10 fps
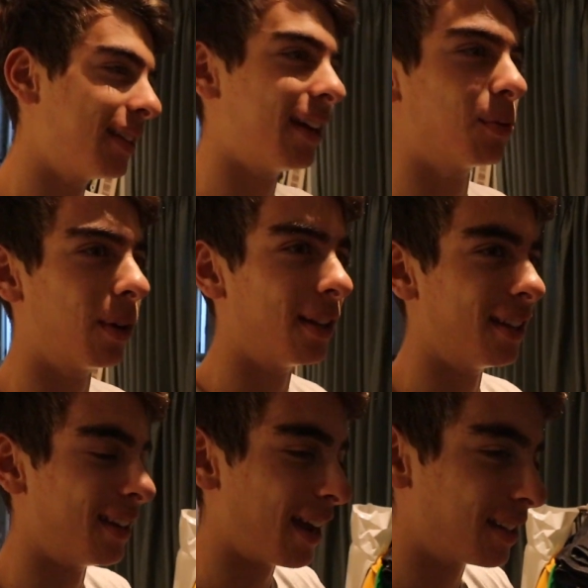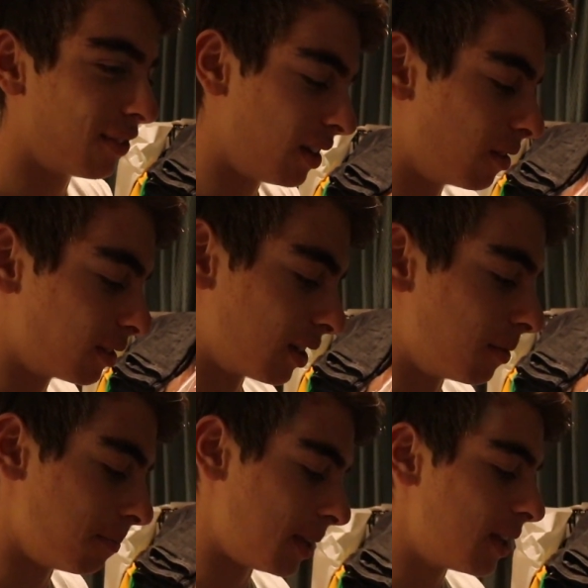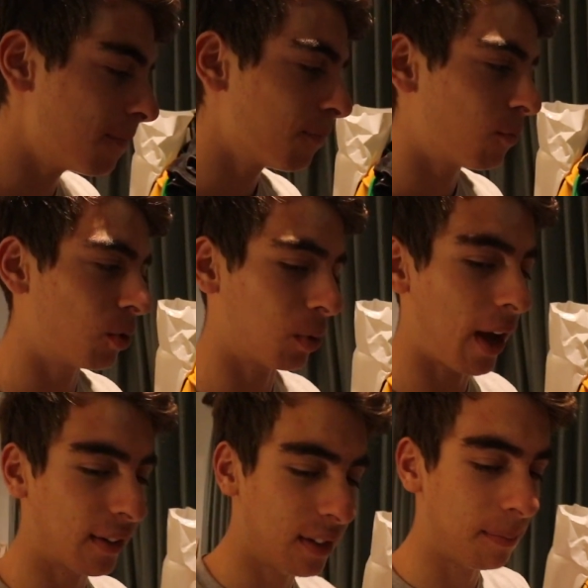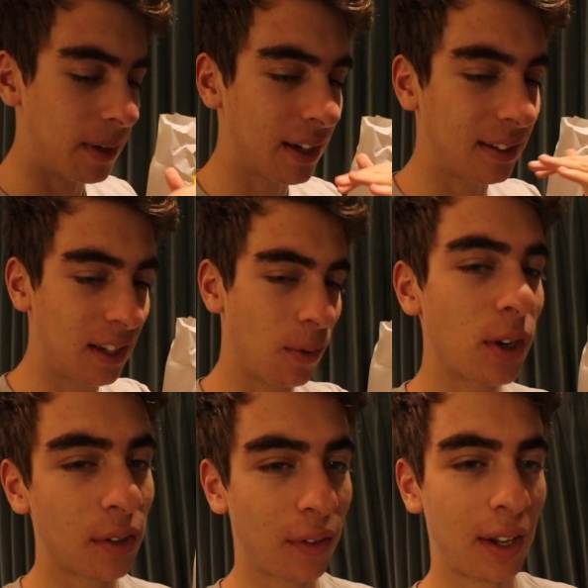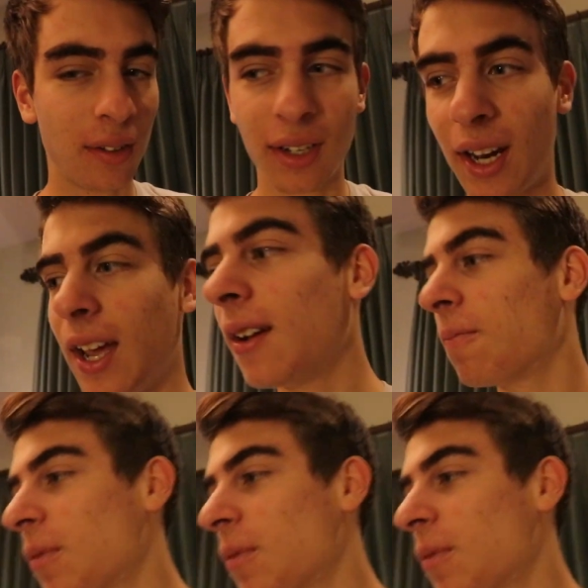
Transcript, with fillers: That is what next video is gonna be, which will actually be a continuation of what I do today.